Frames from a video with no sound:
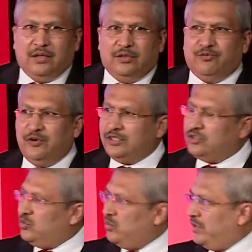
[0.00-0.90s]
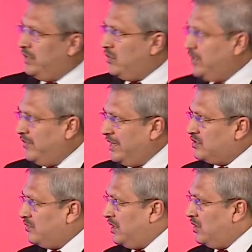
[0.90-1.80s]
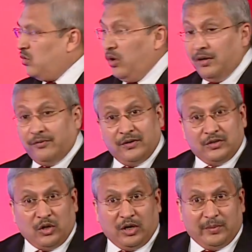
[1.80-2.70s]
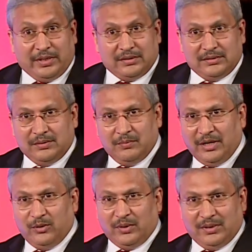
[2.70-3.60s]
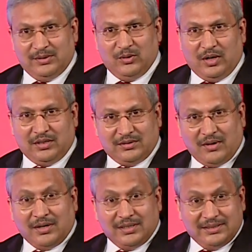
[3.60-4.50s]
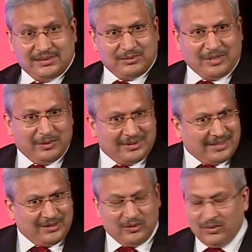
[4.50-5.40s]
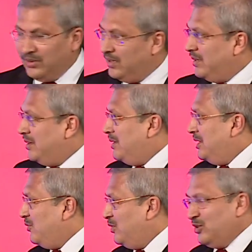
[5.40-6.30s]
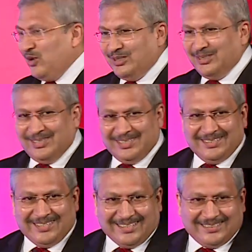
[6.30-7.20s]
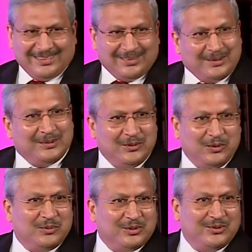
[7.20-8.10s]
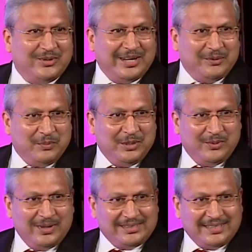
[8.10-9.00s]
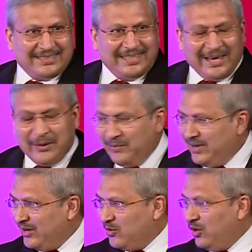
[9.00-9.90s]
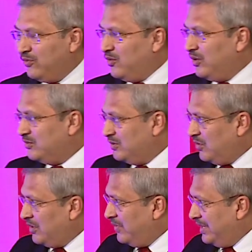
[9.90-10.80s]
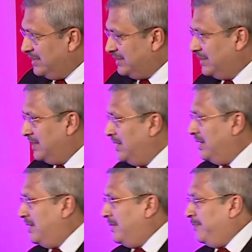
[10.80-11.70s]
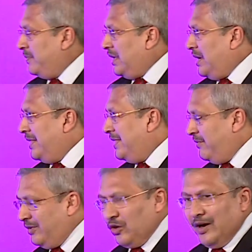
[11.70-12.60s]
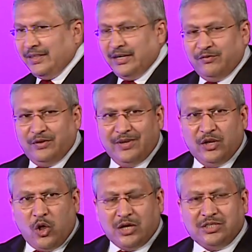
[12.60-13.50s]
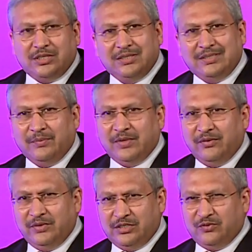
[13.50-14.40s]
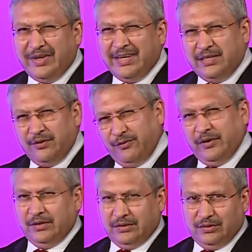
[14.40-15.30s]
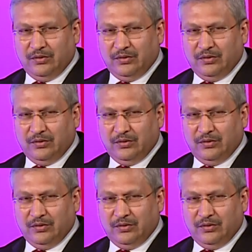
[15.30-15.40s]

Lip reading: The first two, events were a golf tournament, by the way, not a thought leadership summit. And it was a logistic disaster. Because to get people 6 a.m. in a golf course was not very easy. And then we thought that we will launch something which is very different,